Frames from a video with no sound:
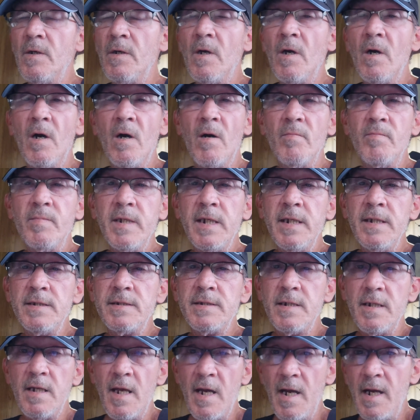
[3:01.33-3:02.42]
a piece
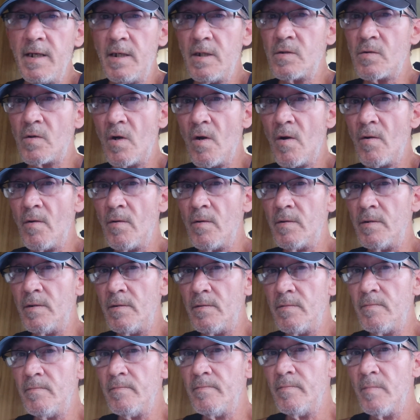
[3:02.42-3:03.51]
of night crawler.
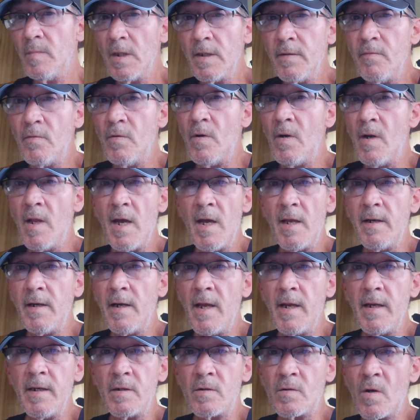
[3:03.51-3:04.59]
Believe it or not,
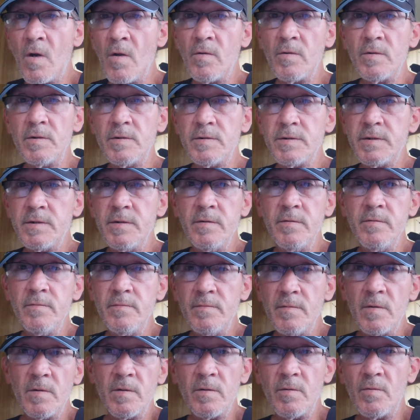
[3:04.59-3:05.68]
night crawlers do
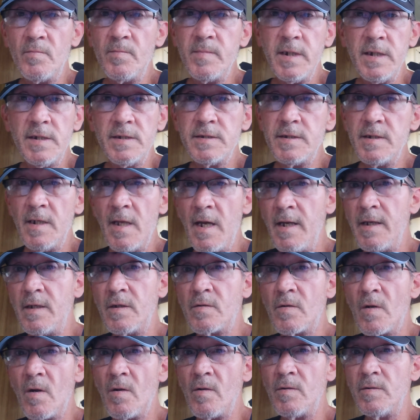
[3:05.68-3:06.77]
a little piece of night
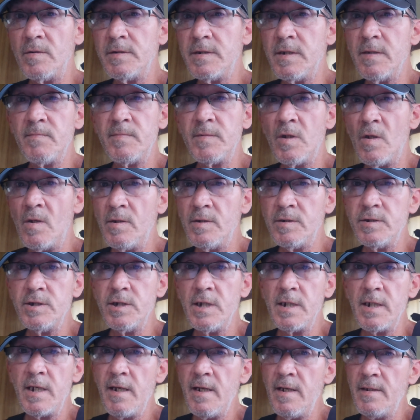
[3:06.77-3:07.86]
crawler tipped on a
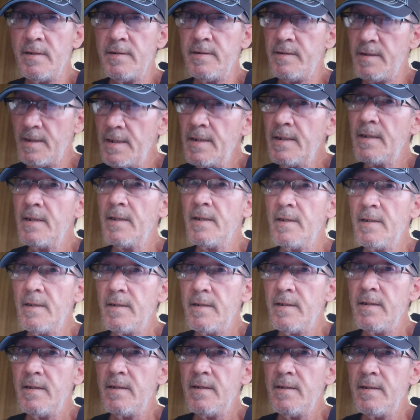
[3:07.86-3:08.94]
jig head.
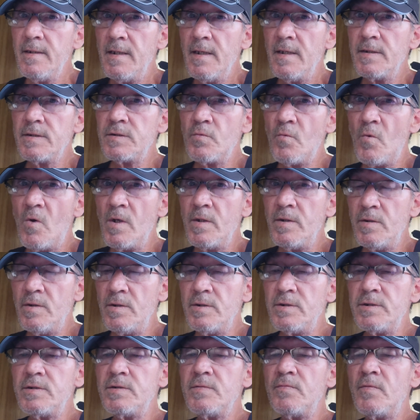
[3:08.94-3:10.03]
Does
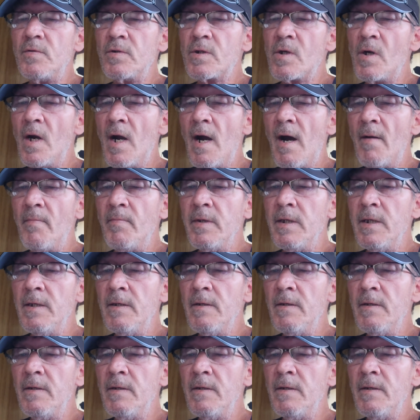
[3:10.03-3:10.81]
wonders for crappie.